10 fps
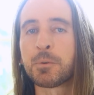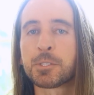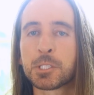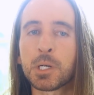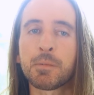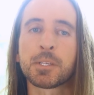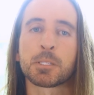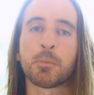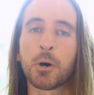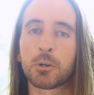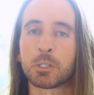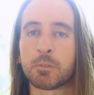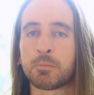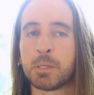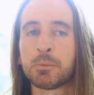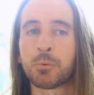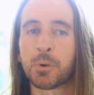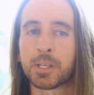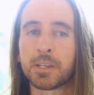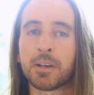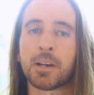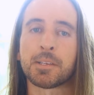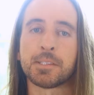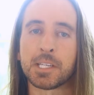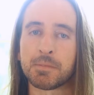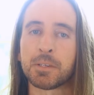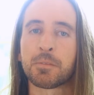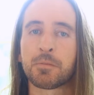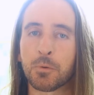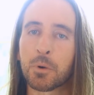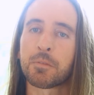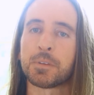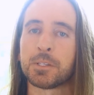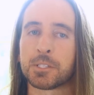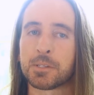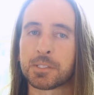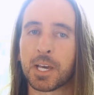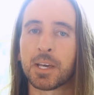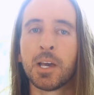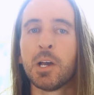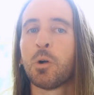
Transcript: we still have a small group of people working on Divi 4 features that